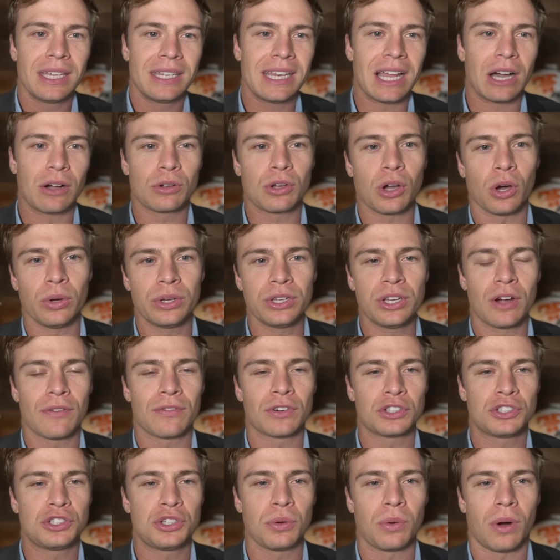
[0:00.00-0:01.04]
Now going
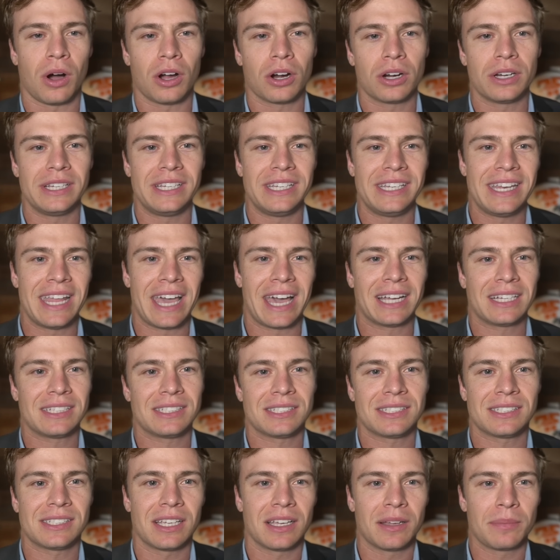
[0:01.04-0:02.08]
over to our
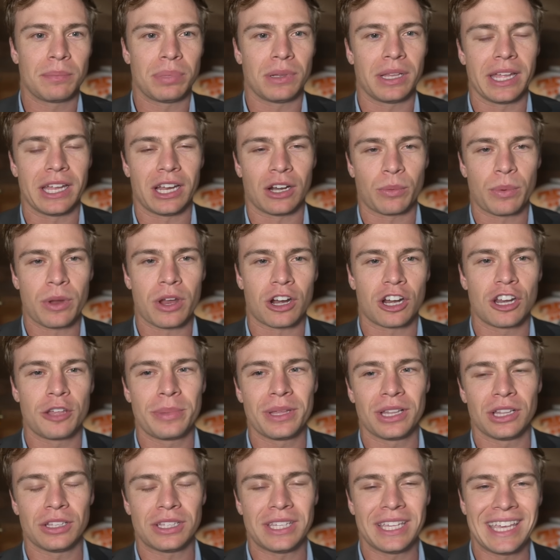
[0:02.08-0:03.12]
next player, we are going to
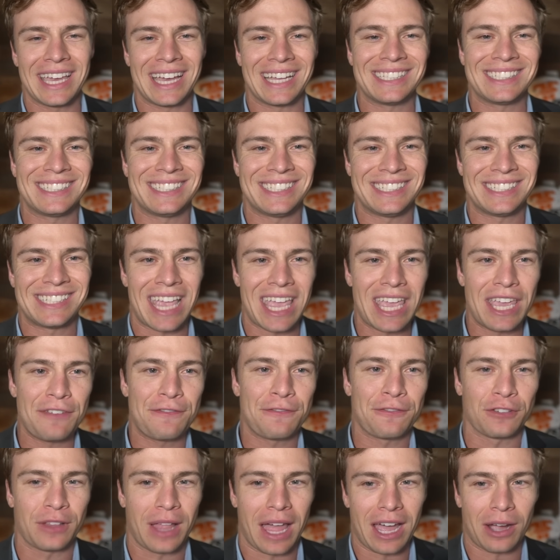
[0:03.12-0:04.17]
be looking at Zay
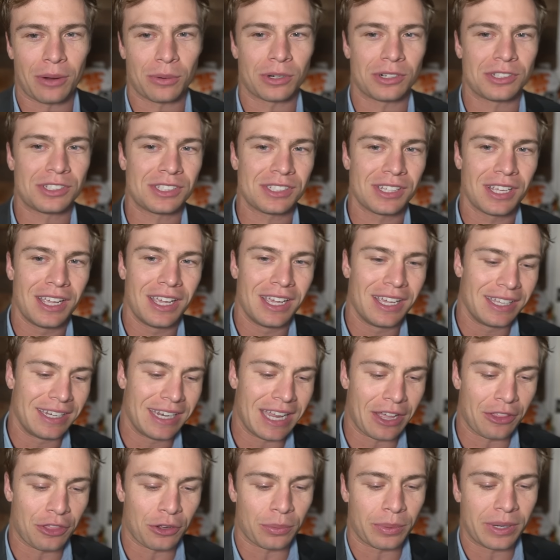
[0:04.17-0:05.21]
Flowers.
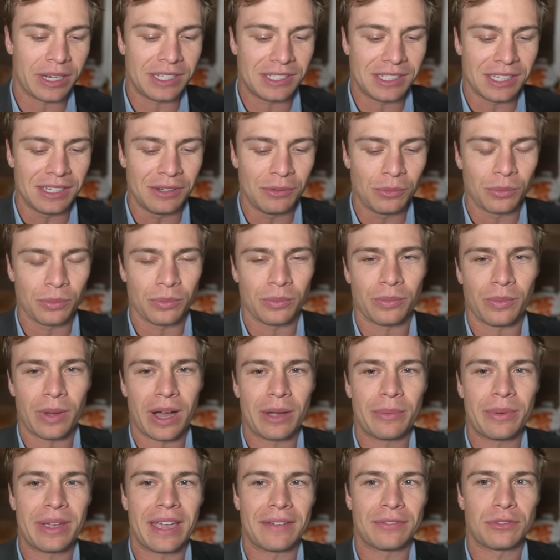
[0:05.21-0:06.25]
Now the reason
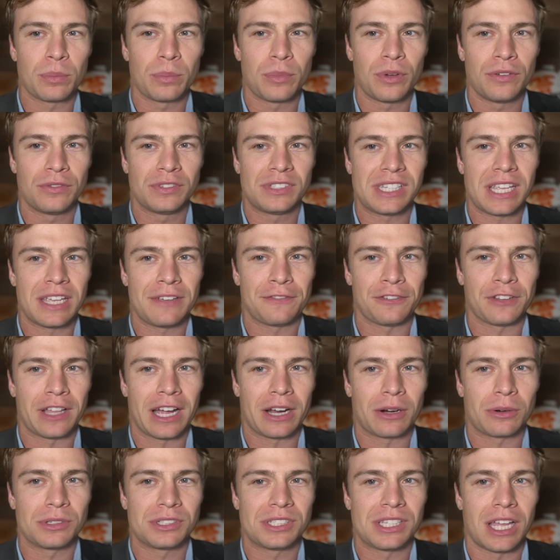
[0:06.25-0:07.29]
why we have to move Zay
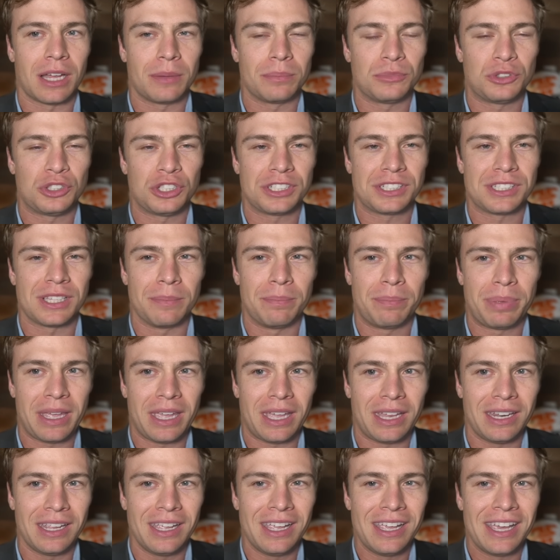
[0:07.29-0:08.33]
Flowers up just a
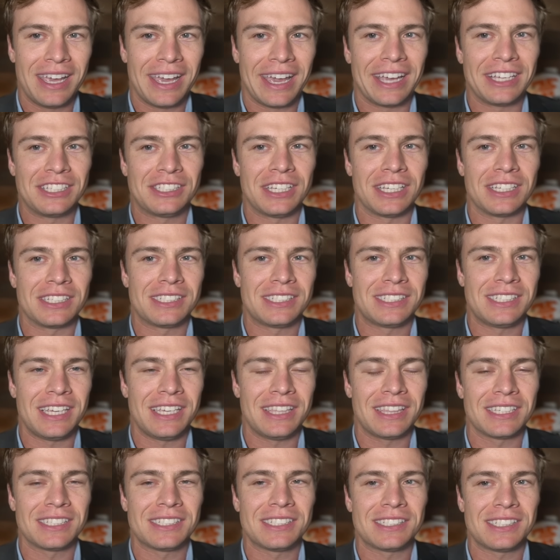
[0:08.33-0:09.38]
bit is you
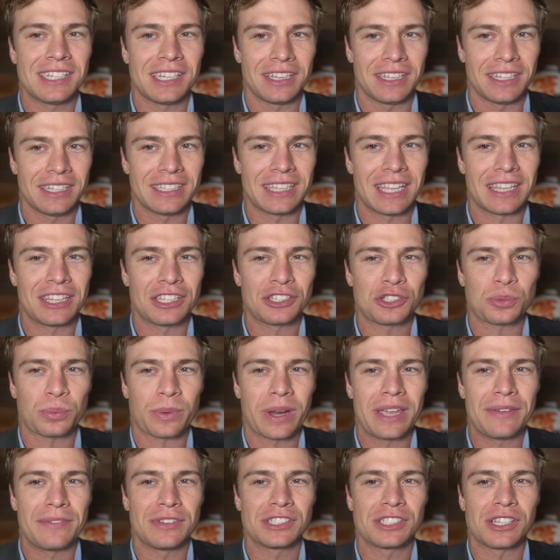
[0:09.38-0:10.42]
see the ceiling that this
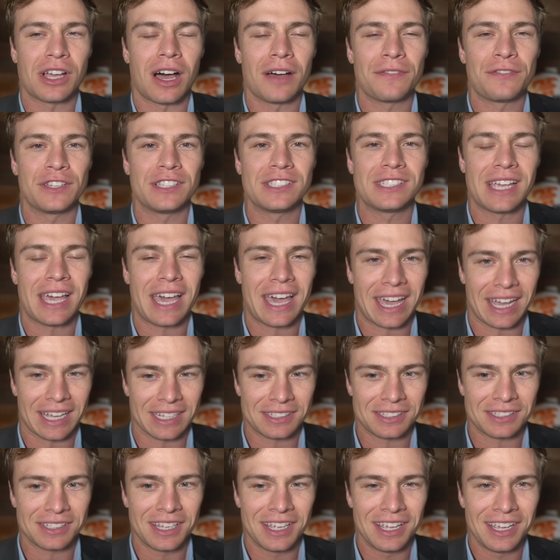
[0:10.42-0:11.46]
Ravens offense
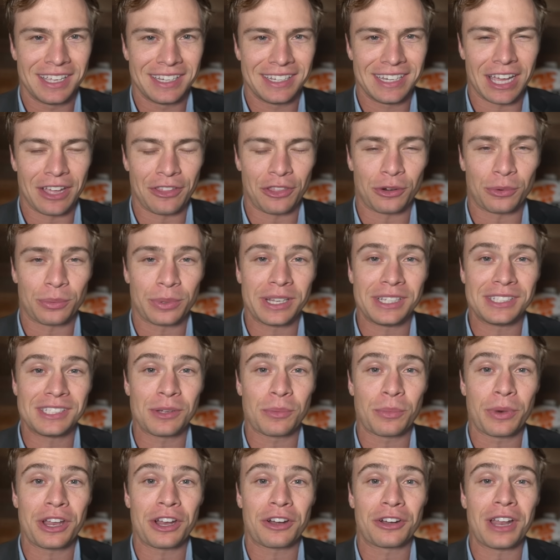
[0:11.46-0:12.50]
has. Now, the
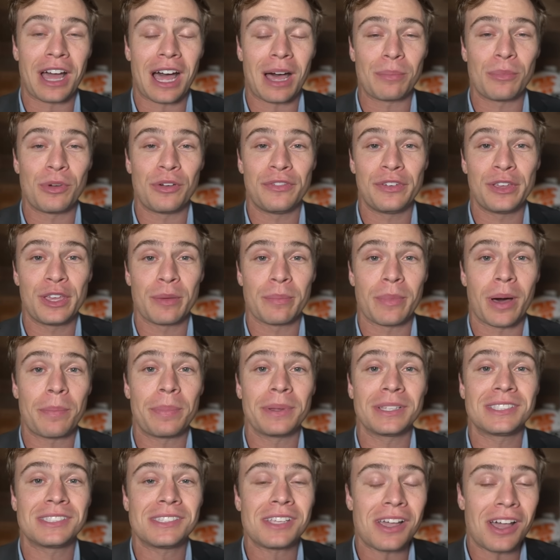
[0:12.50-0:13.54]
reason we are not moving him
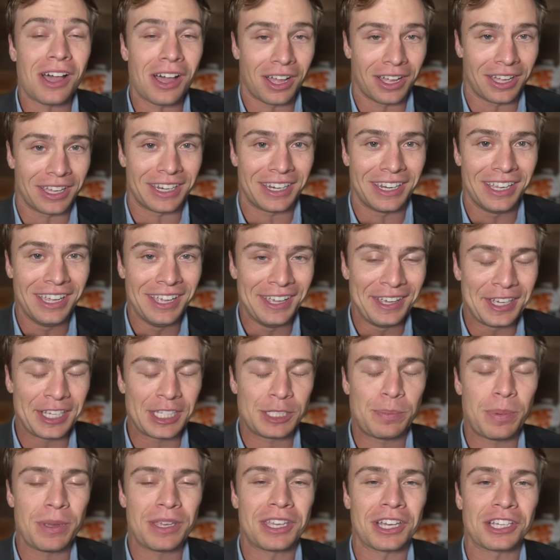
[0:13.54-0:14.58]
up a ton
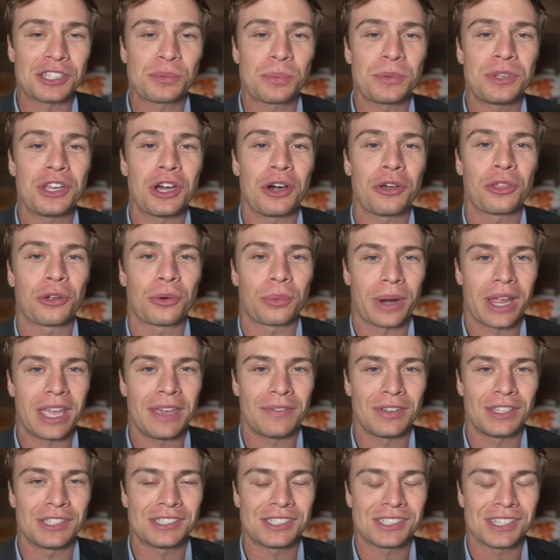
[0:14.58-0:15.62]
is because we know the
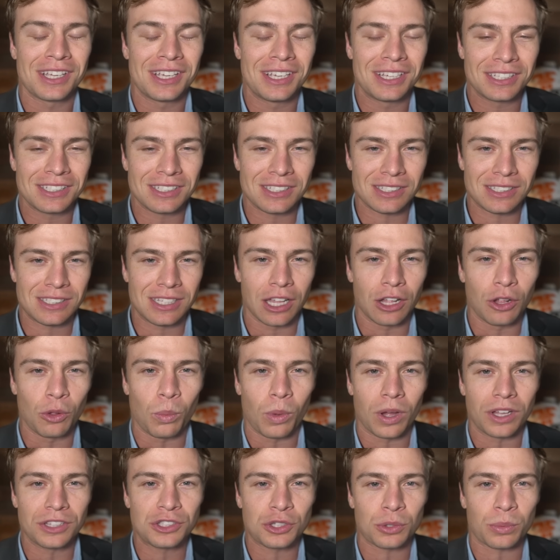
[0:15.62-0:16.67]
Ravens still
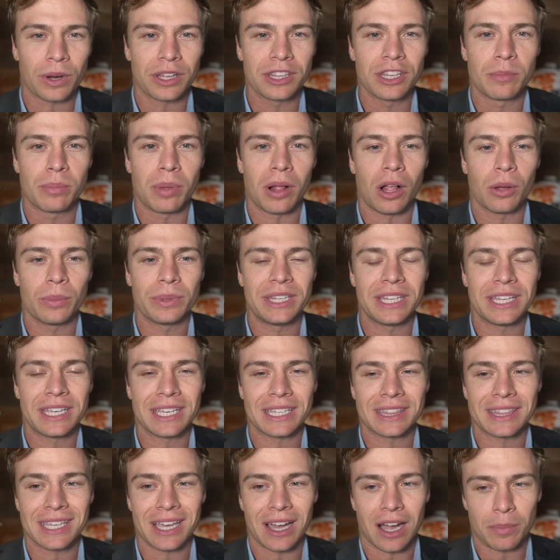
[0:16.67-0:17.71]
want to run the ball when they
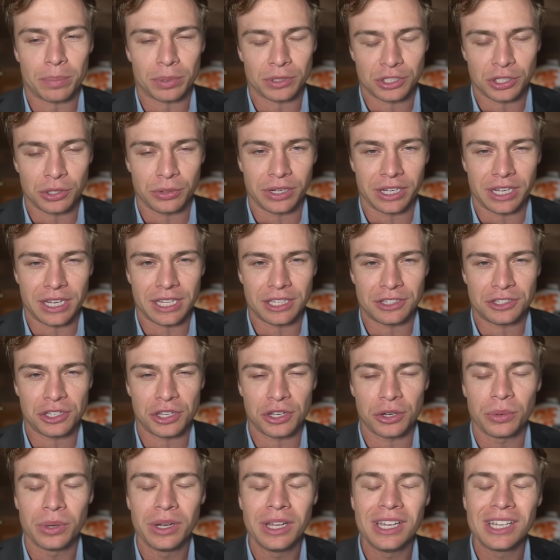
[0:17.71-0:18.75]
get the opportunity
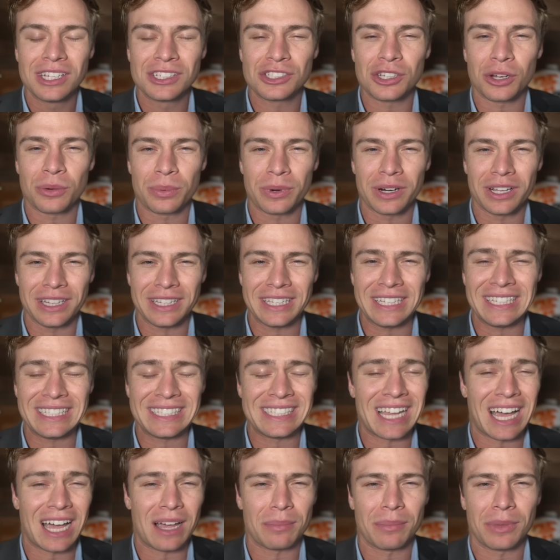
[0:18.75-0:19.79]
to. So really
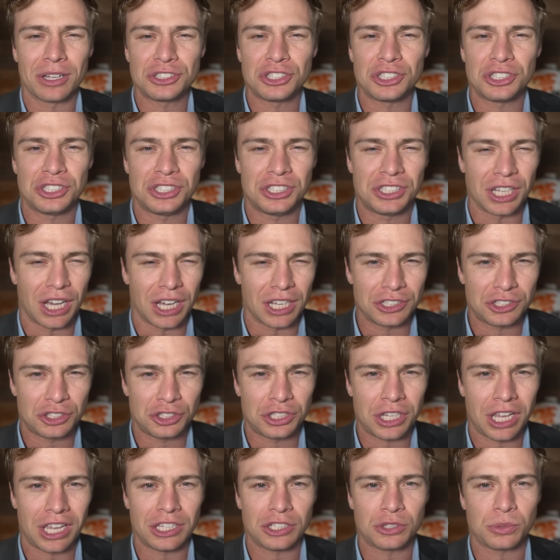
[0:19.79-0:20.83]
not much does
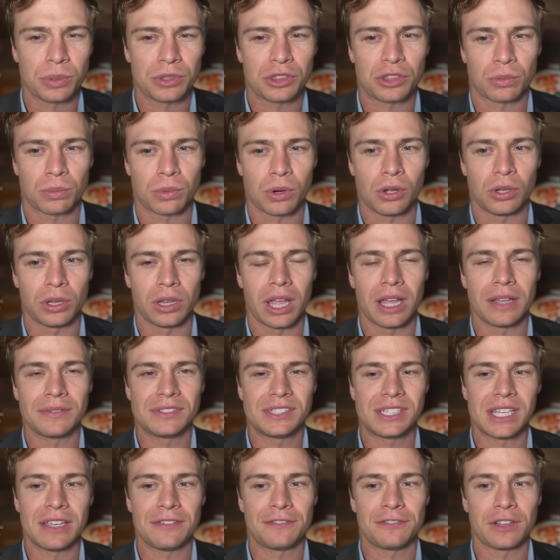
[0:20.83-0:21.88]
change with the role
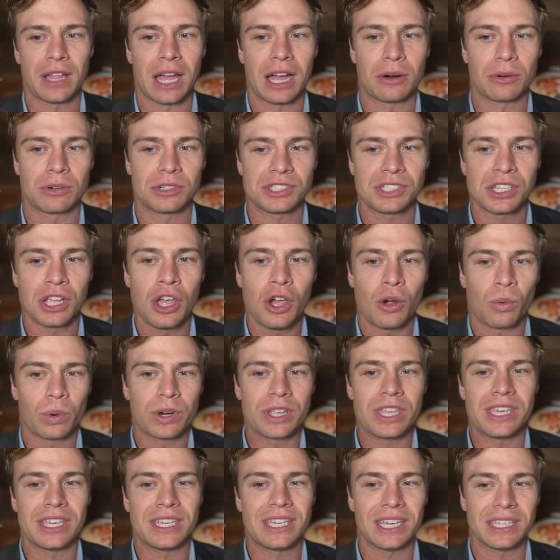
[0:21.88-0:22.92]
of Zay Flowers,
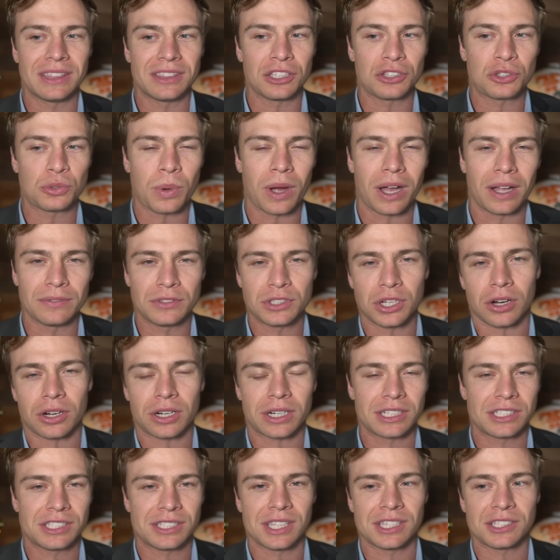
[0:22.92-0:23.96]
where you get the 12
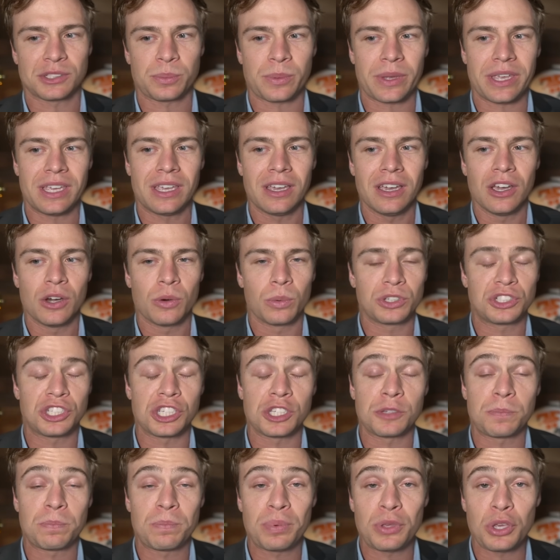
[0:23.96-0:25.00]
targets this week, which
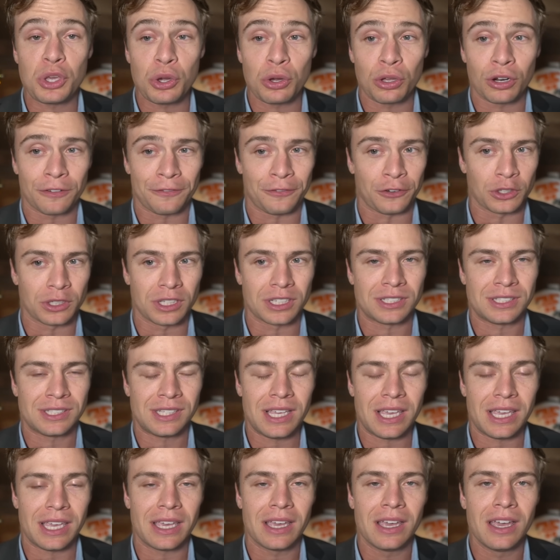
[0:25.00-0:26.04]
is beautiful to
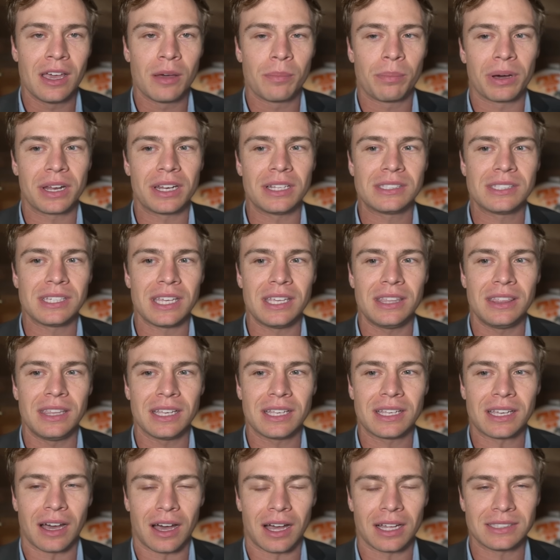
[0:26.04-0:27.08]
see, but it's in the
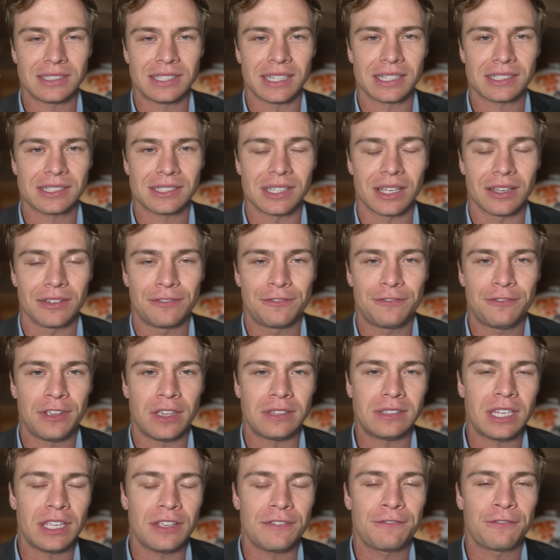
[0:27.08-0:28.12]
context of
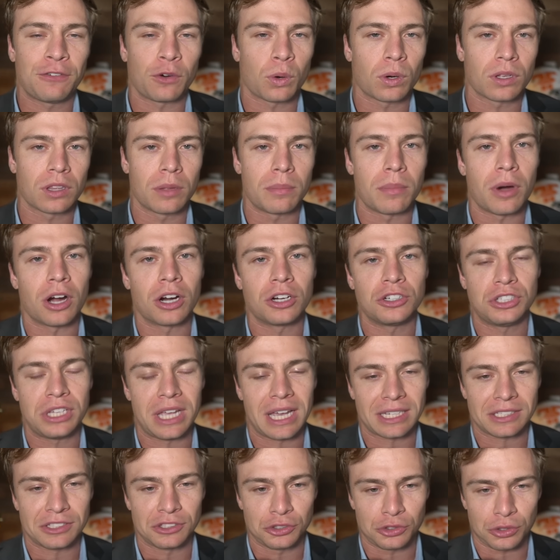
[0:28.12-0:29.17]
54 Lamar
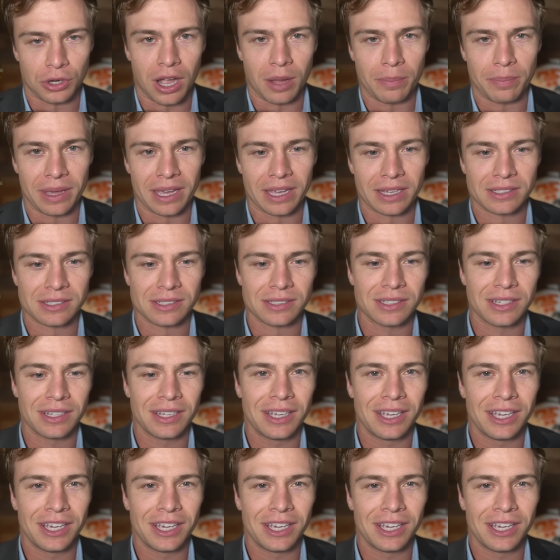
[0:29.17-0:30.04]
Jackson dropbacks.